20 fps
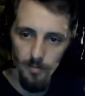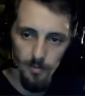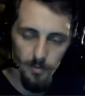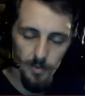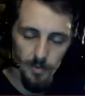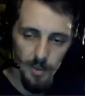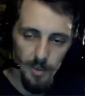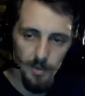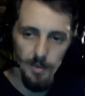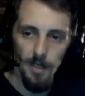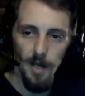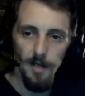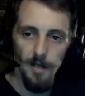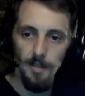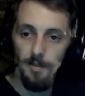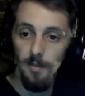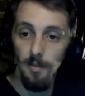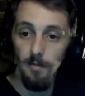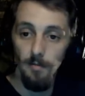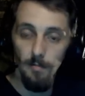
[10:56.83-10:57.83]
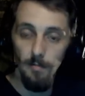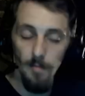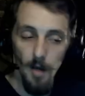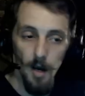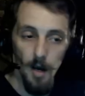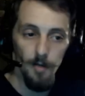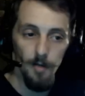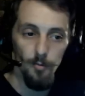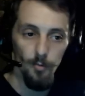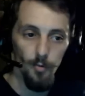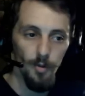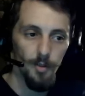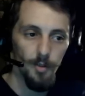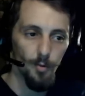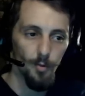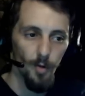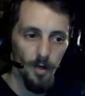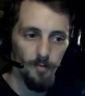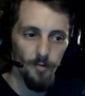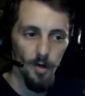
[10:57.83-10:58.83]
decided to not run
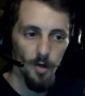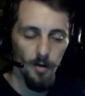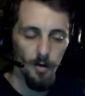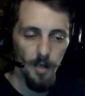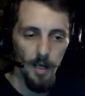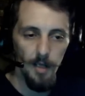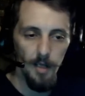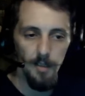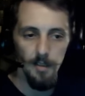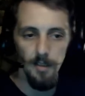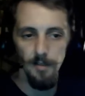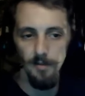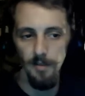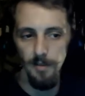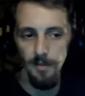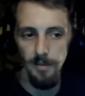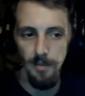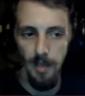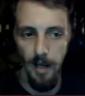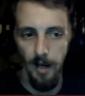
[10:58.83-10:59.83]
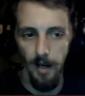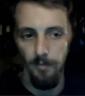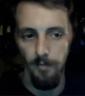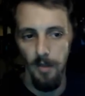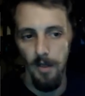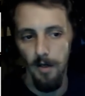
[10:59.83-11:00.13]
Graveyard Hate in this deck.